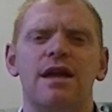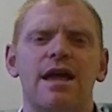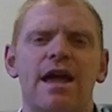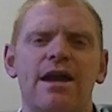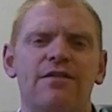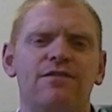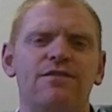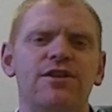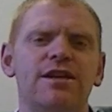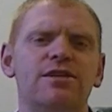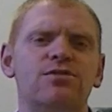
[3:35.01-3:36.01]
and it
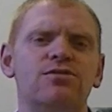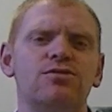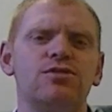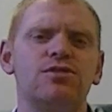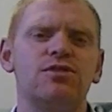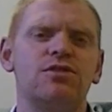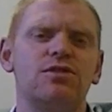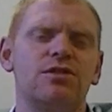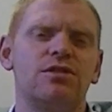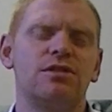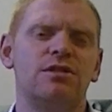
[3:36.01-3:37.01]
feels so
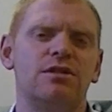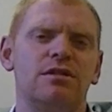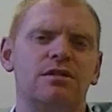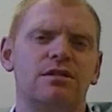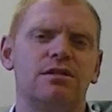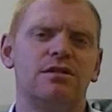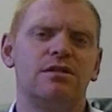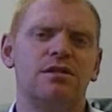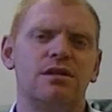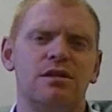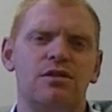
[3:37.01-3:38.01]
good,
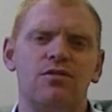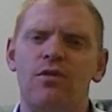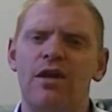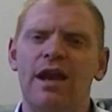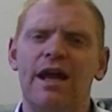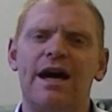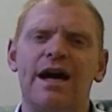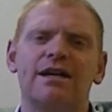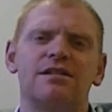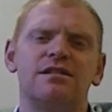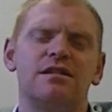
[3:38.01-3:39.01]

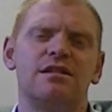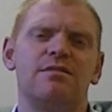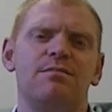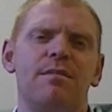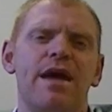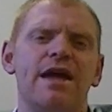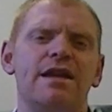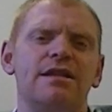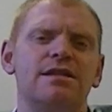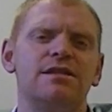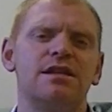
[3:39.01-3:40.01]
relaxing
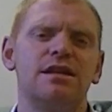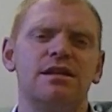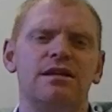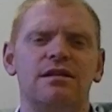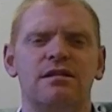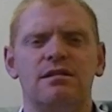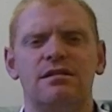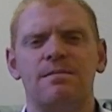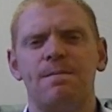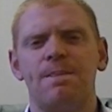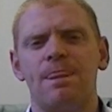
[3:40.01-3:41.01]
mentally,
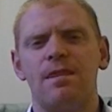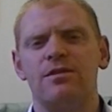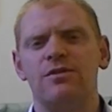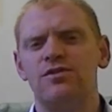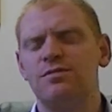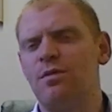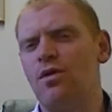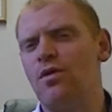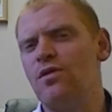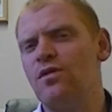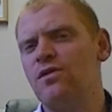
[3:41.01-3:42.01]
just
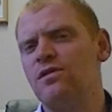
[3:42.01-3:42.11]
more